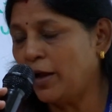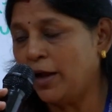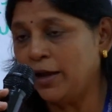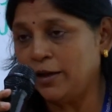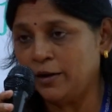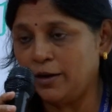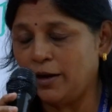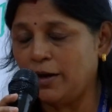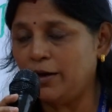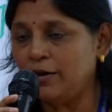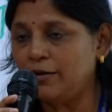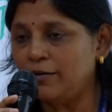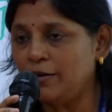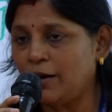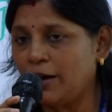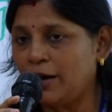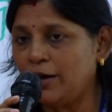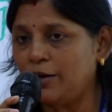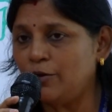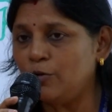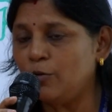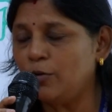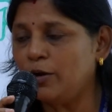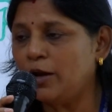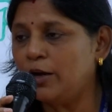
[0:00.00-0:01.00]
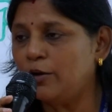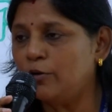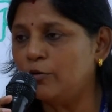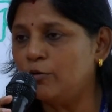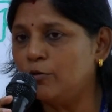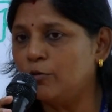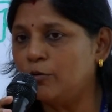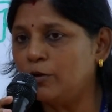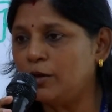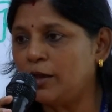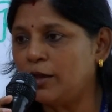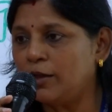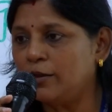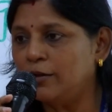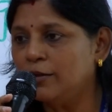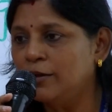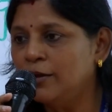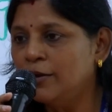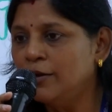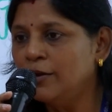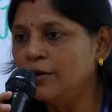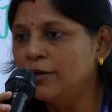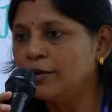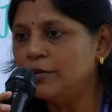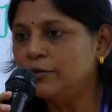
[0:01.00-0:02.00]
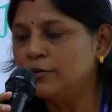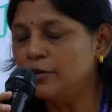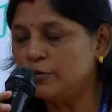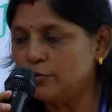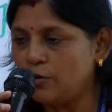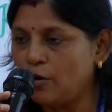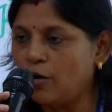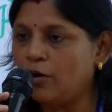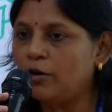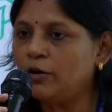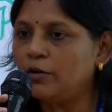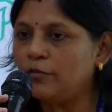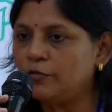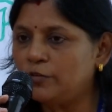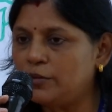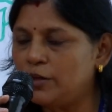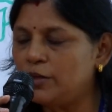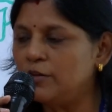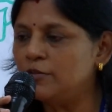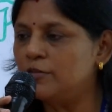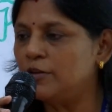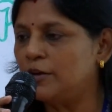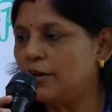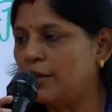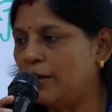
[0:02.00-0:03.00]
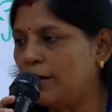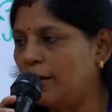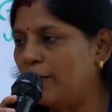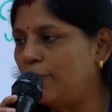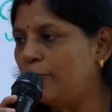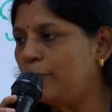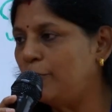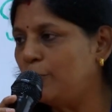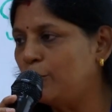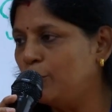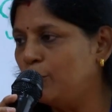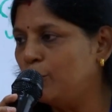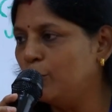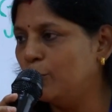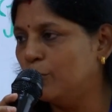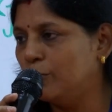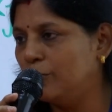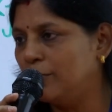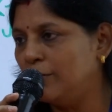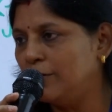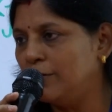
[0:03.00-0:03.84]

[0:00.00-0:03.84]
I right now get to know like there's a lot of things that I have to do.